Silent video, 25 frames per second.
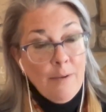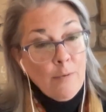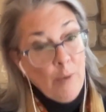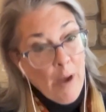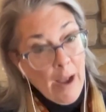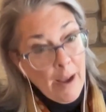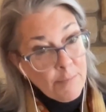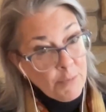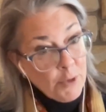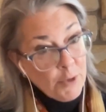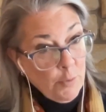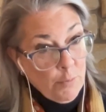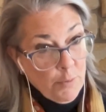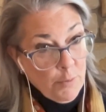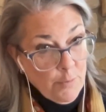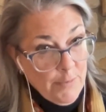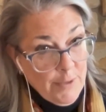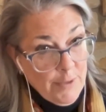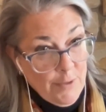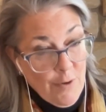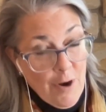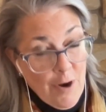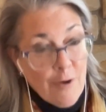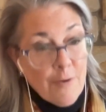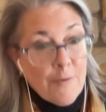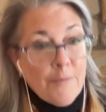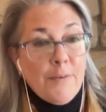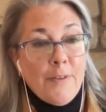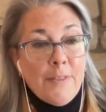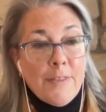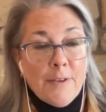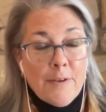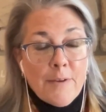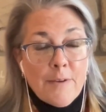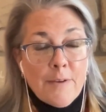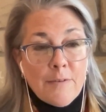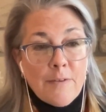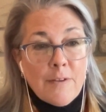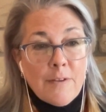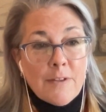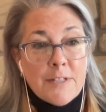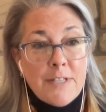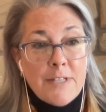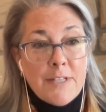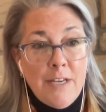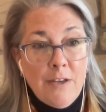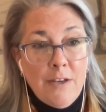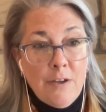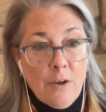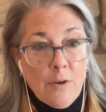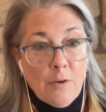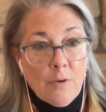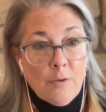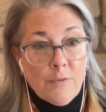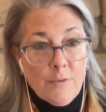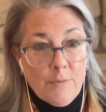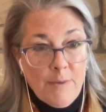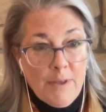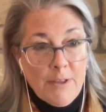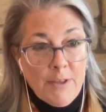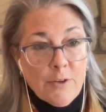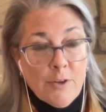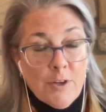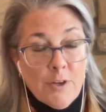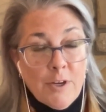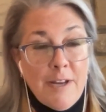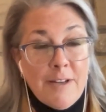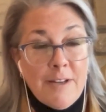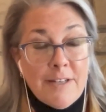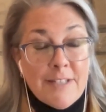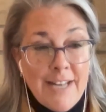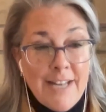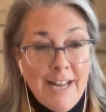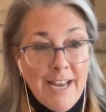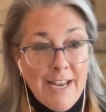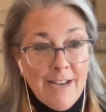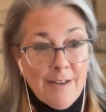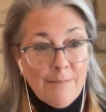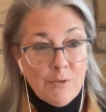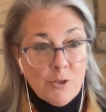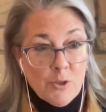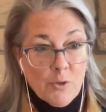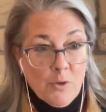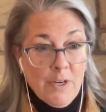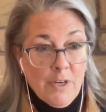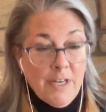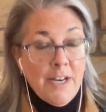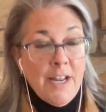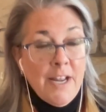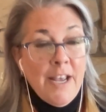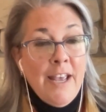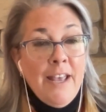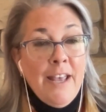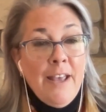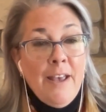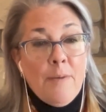I'm Cooper Monroe, the CEO of the Motherhood, and today I'm joined